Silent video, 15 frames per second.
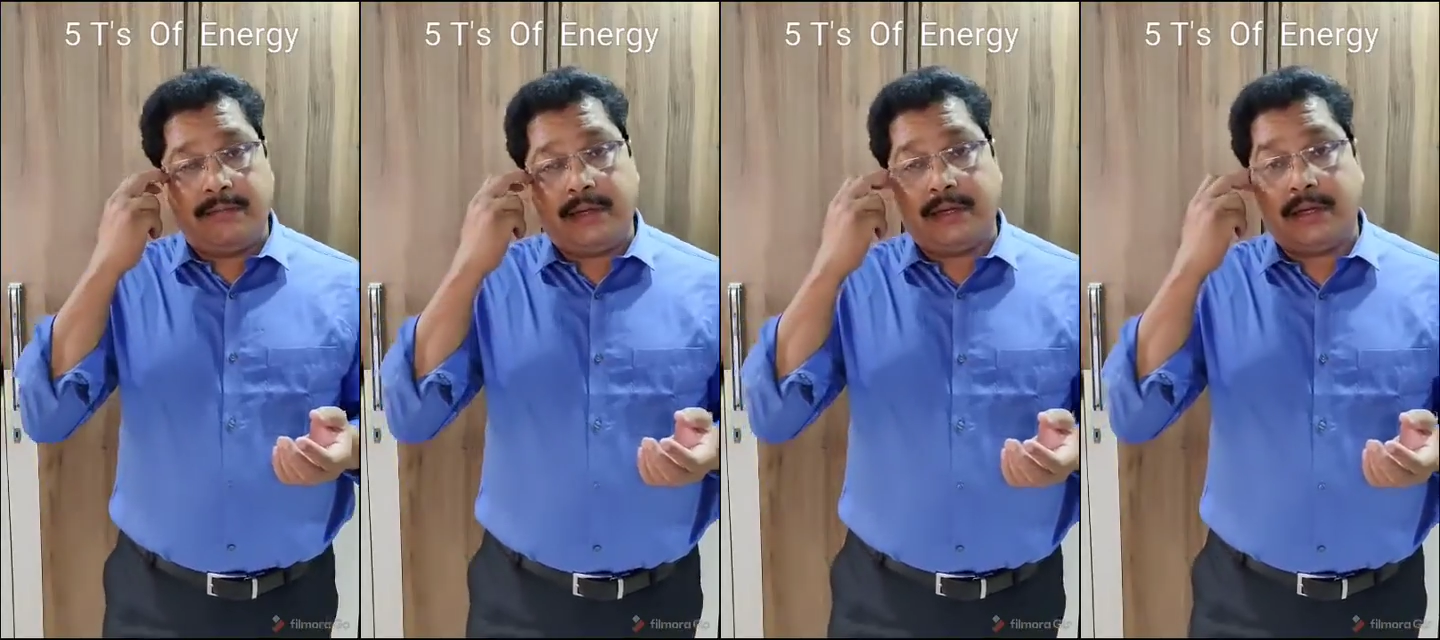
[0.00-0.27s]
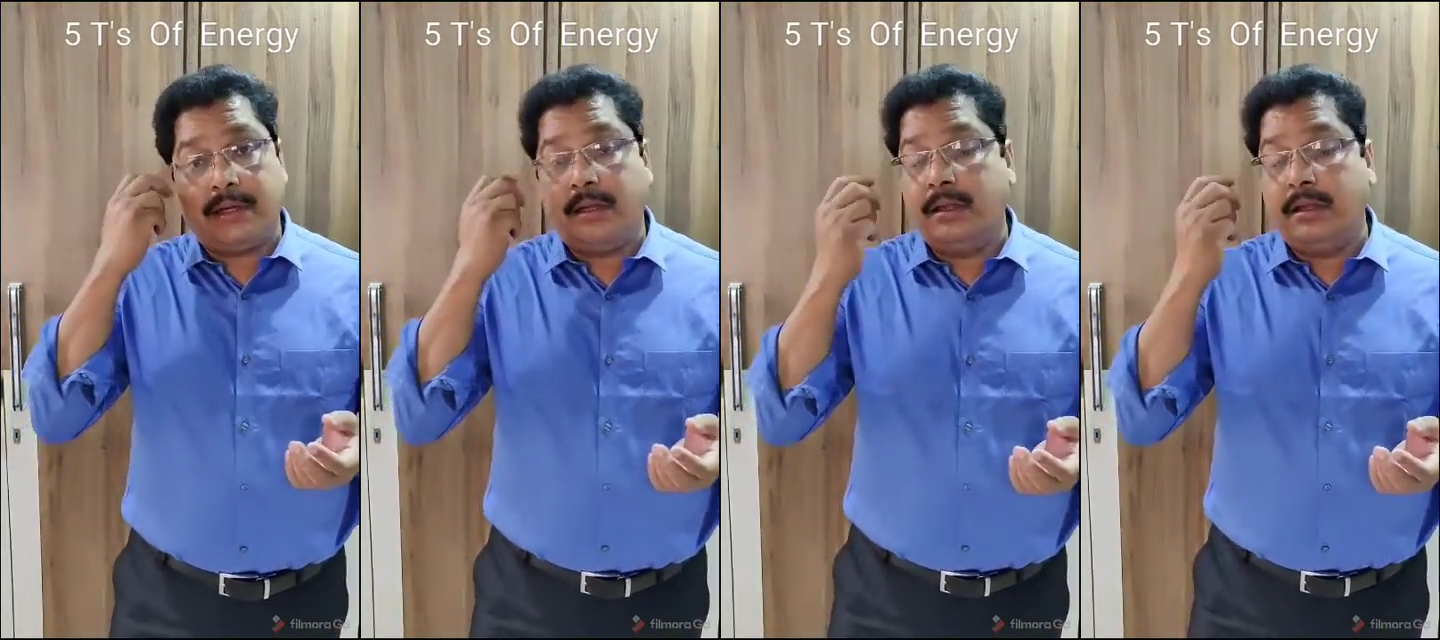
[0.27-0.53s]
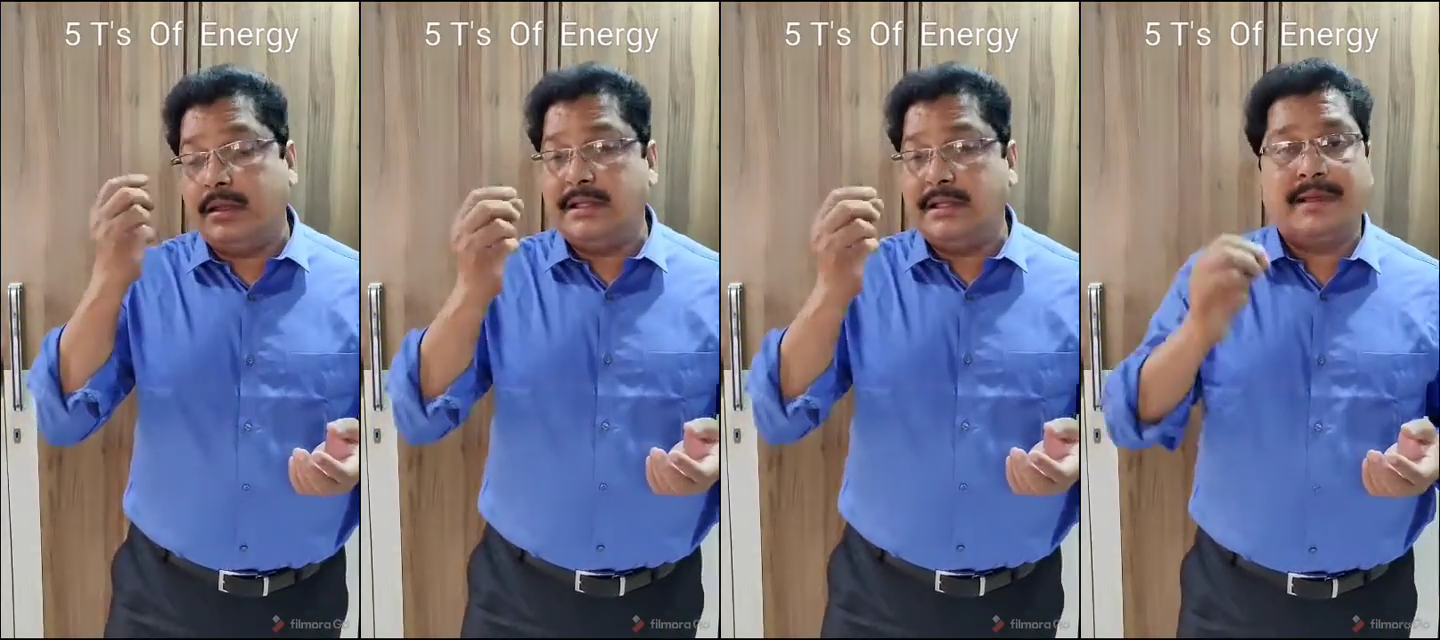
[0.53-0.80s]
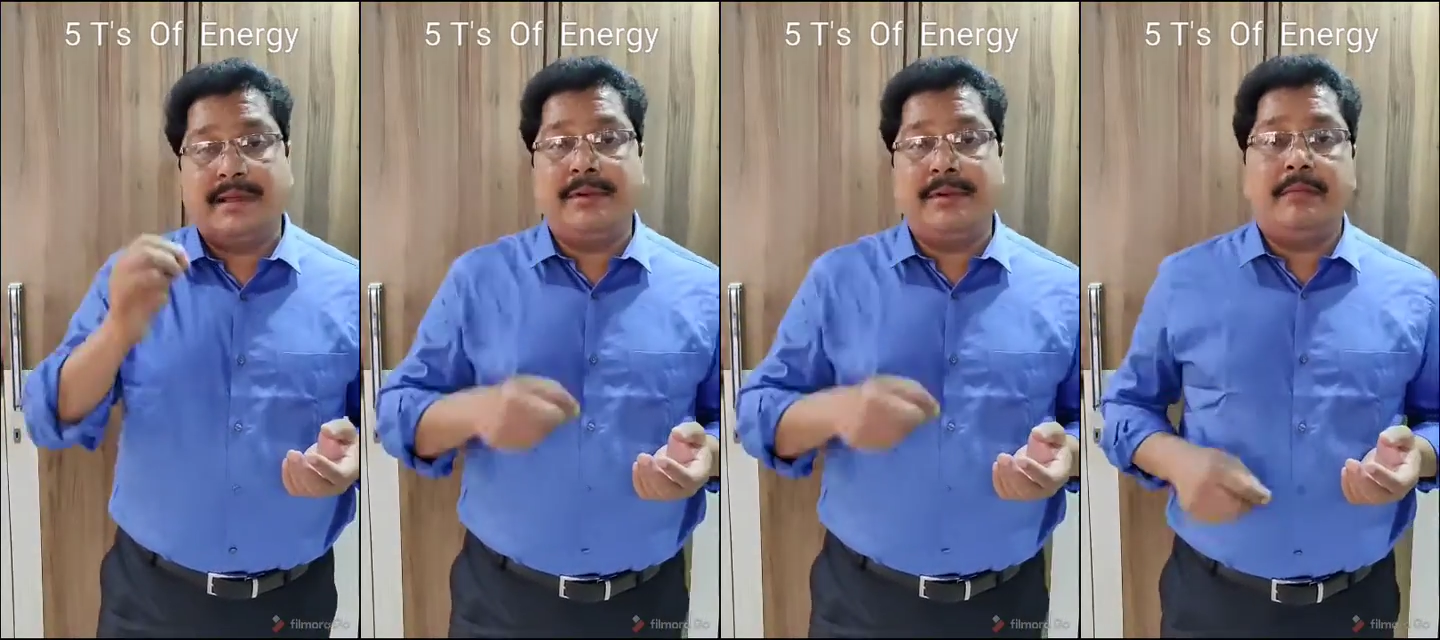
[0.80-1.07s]
but the
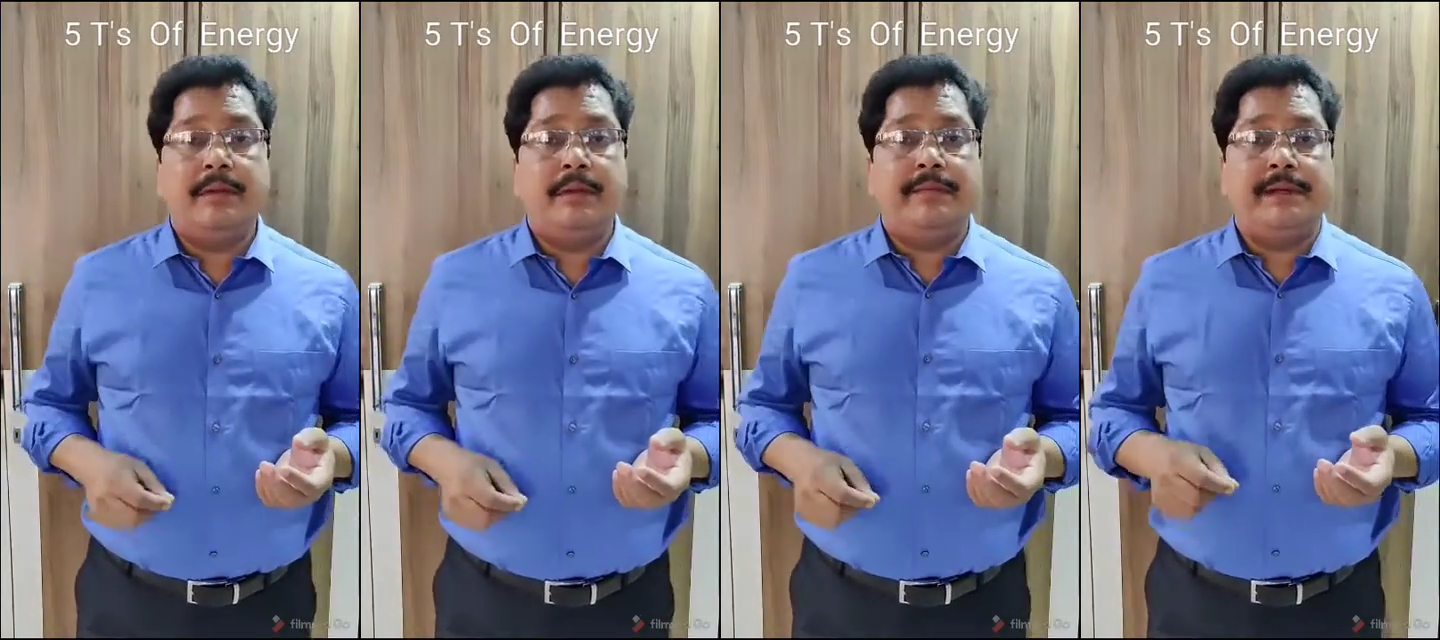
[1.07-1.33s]
safety of the